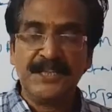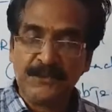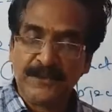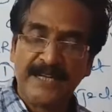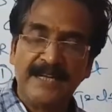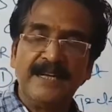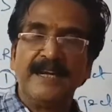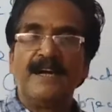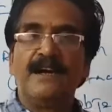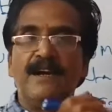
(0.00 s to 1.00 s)
in your
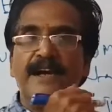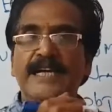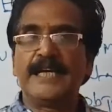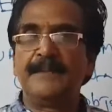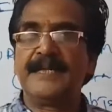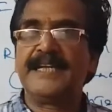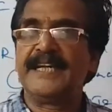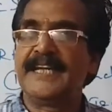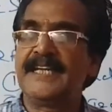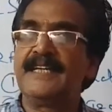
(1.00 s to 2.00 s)
academic
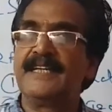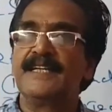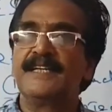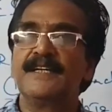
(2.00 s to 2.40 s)
career.